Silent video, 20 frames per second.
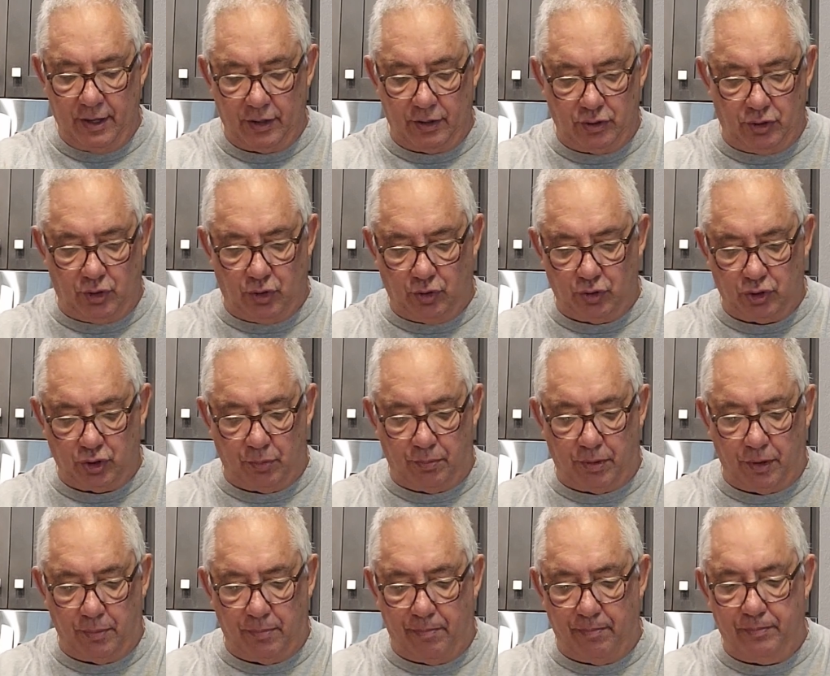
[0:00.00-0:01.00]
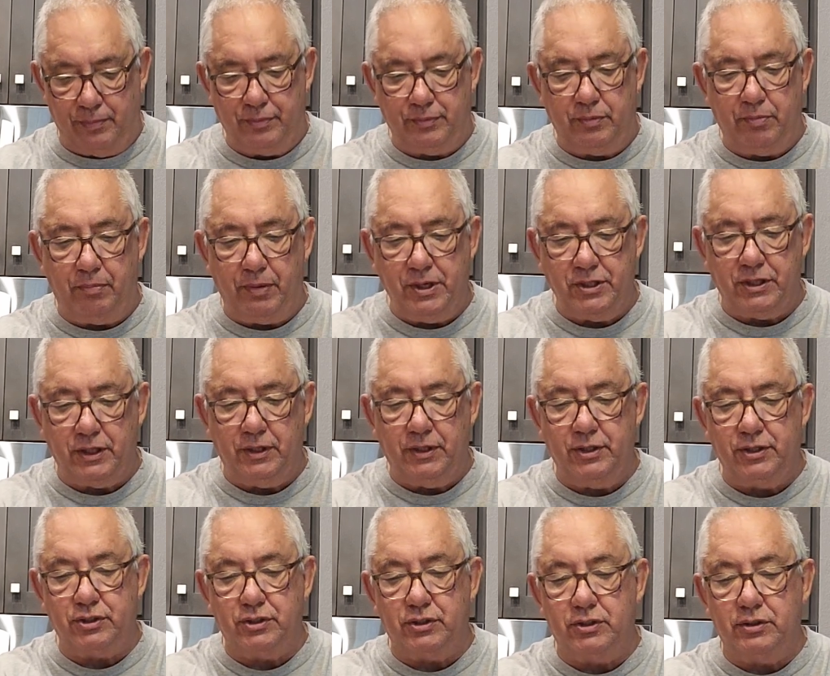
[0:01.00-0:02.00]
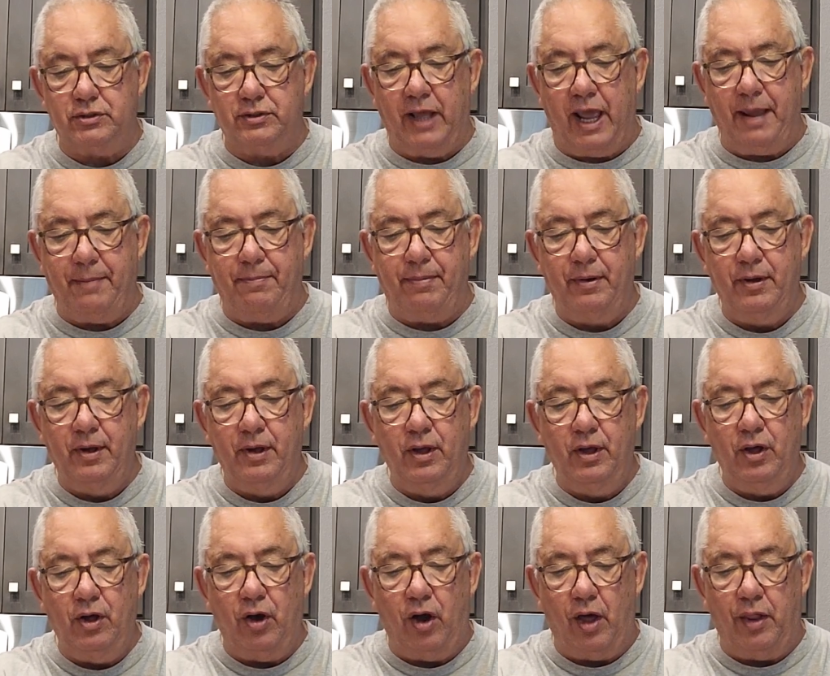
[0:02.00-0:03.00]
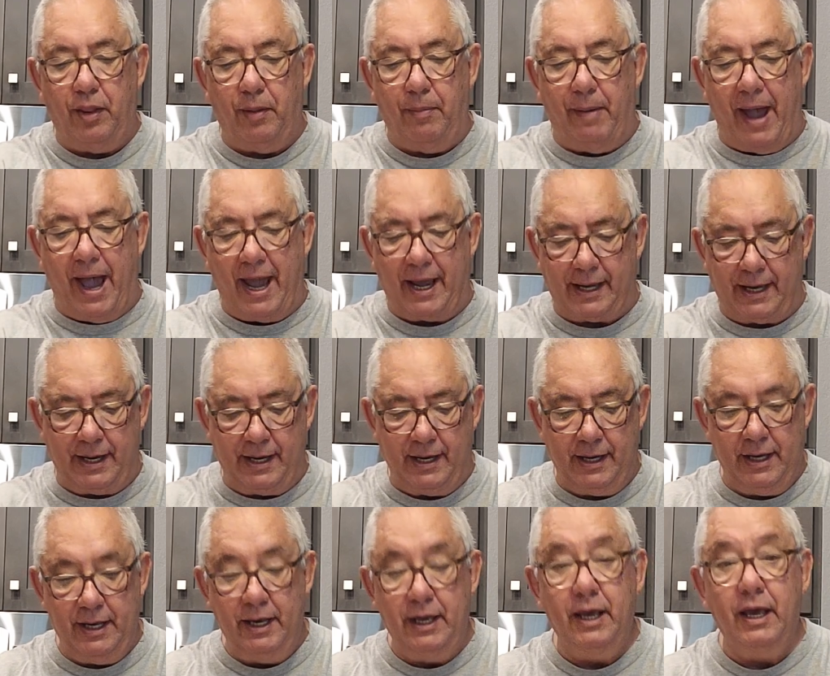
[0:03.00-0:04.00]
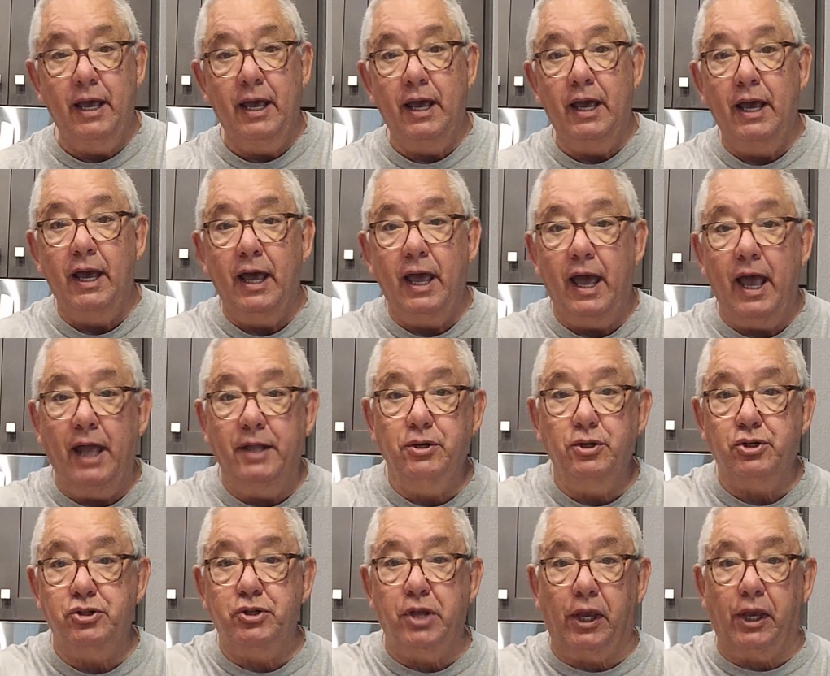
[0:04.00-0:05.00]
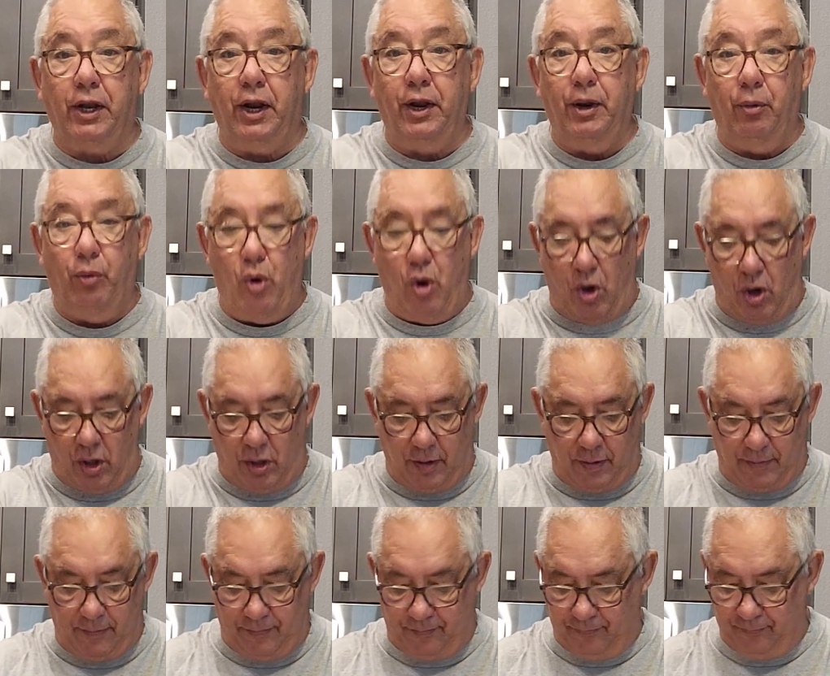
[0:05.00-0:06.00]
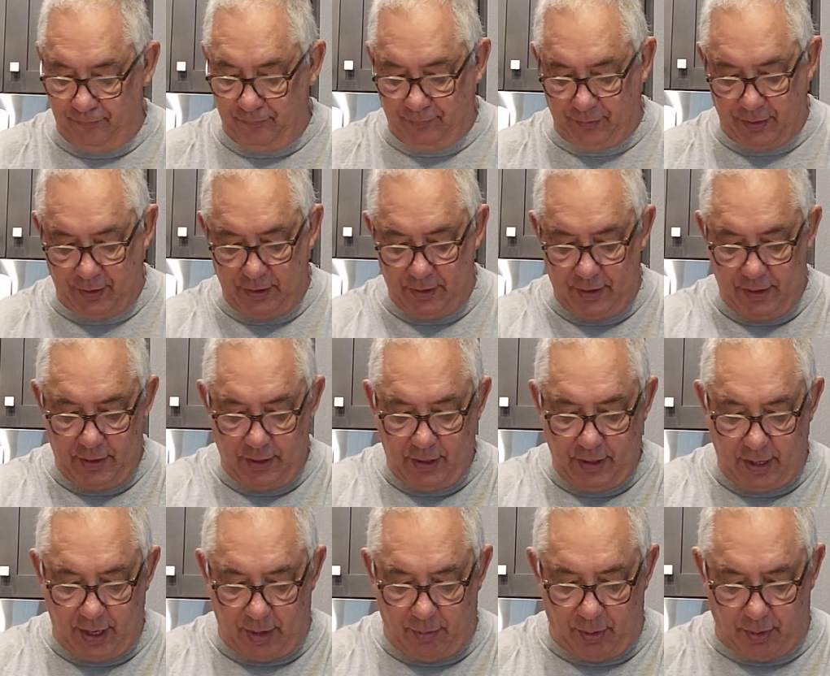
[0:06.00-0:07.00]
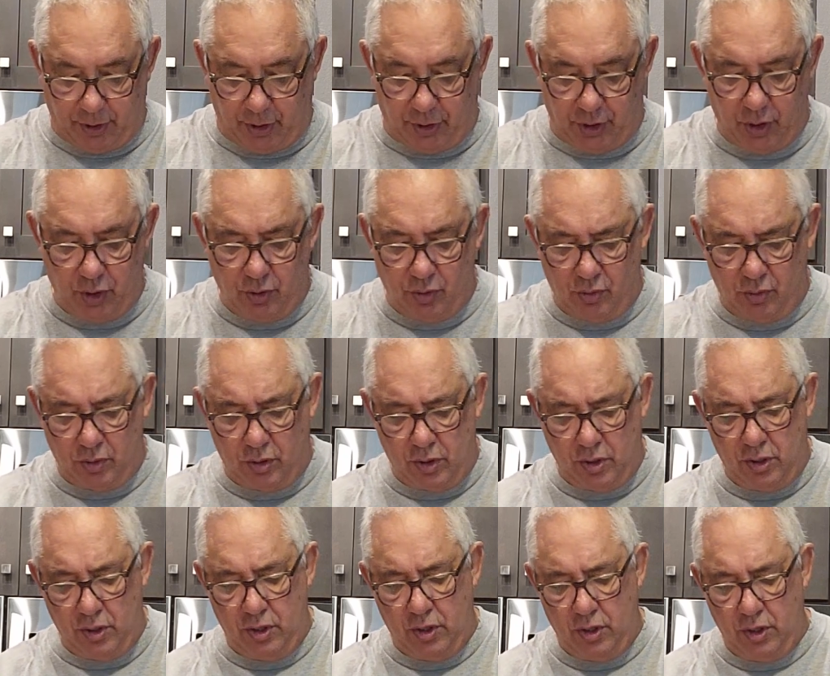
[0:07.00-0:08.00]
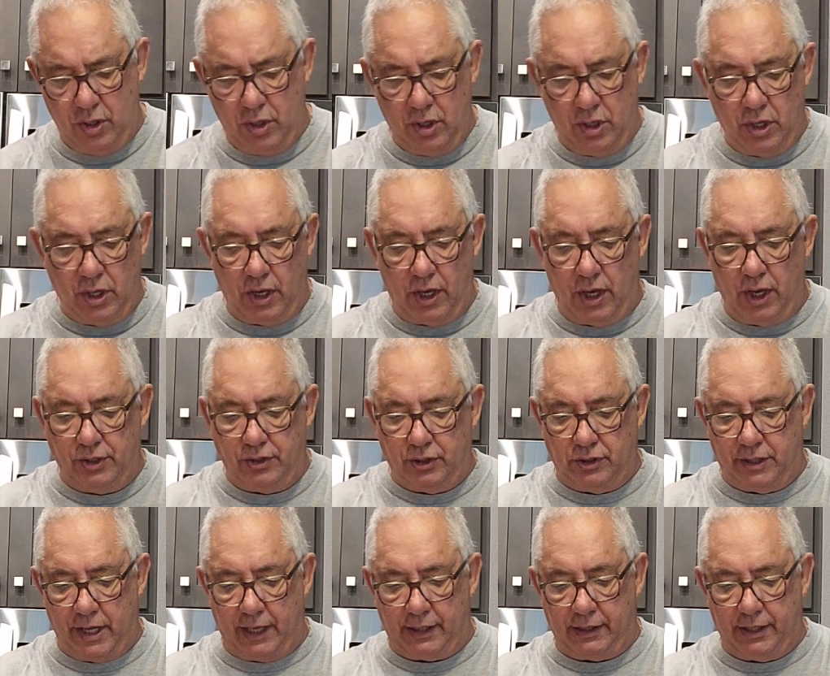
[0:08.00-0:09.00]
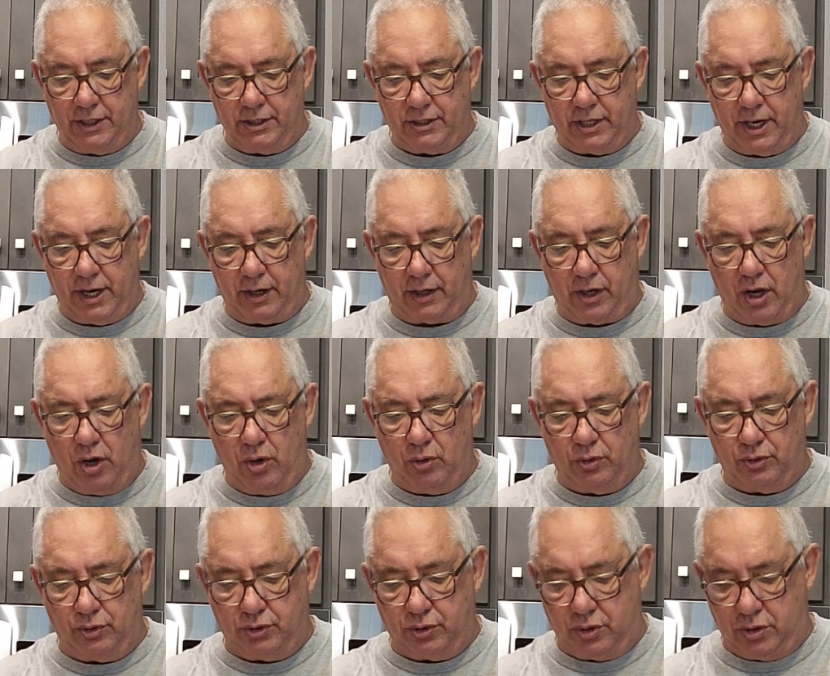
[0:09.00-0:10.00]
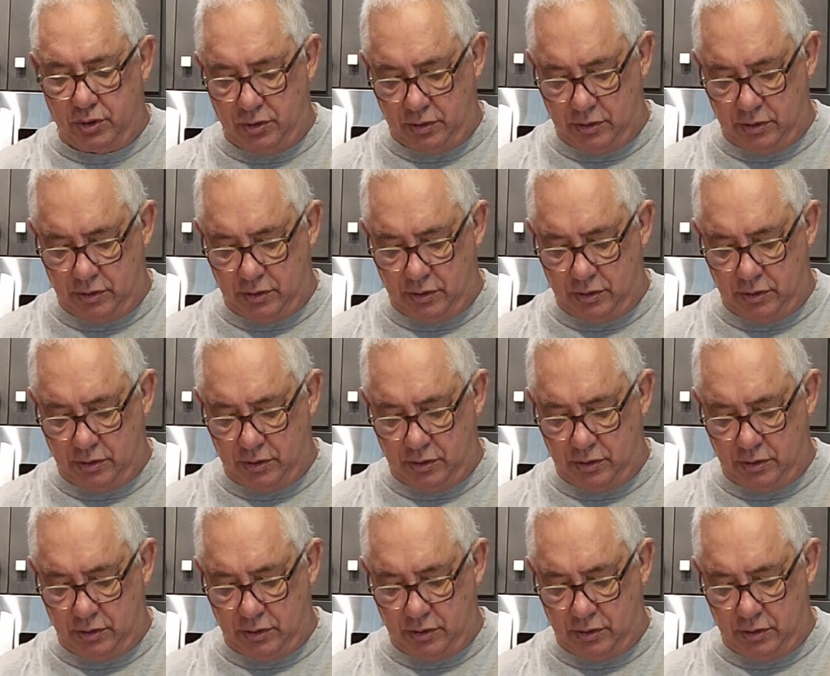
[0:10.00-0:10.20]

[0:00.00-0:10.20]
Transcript: What you do is you put a piece of this tape on the back and you stick it on the wall. And what you do is you take these here cones.